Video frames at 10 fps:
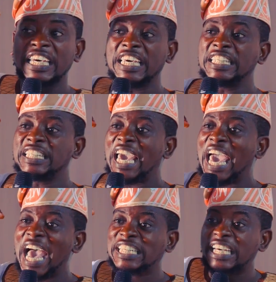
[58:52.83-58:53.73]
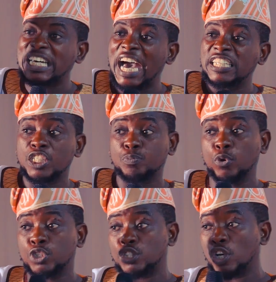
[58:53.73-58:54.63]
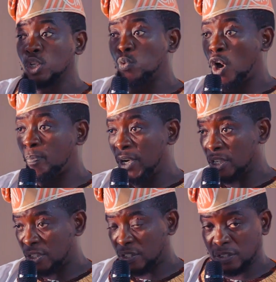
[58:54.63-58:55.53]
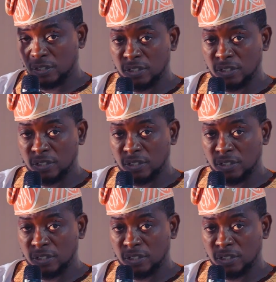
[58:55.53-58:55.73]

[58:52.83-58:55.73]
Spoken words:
in ethical disposition in workplace,